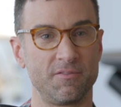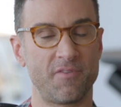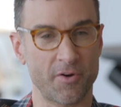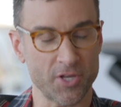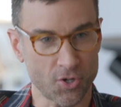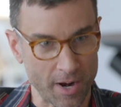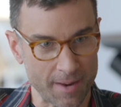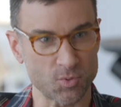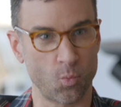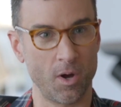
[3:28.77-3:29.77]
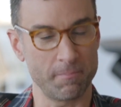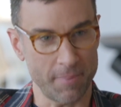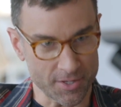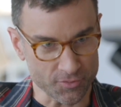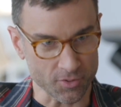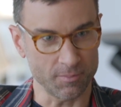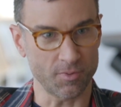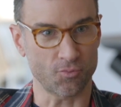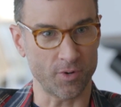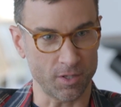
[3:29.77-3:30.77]
very cramped
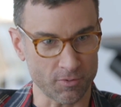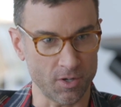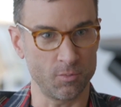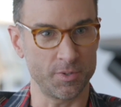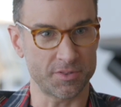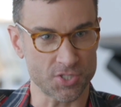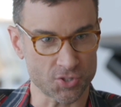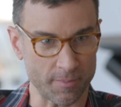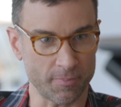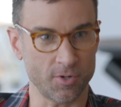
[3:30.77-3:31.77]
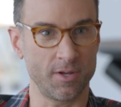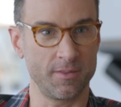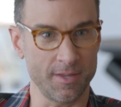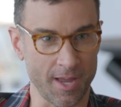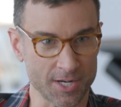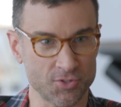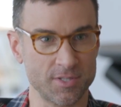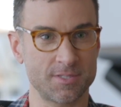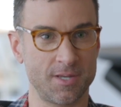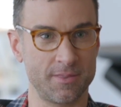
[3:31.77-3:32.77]
1-bedroom railroad with the stripper and the
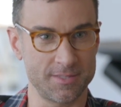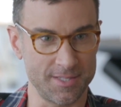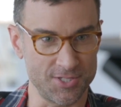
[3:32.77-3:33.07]
actress and the